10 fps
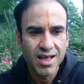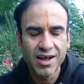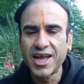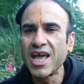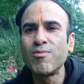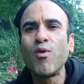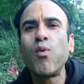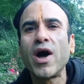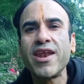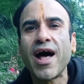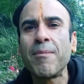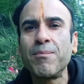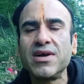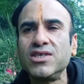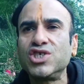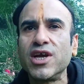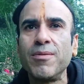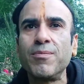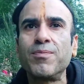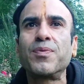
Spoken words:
a game of one-upmanship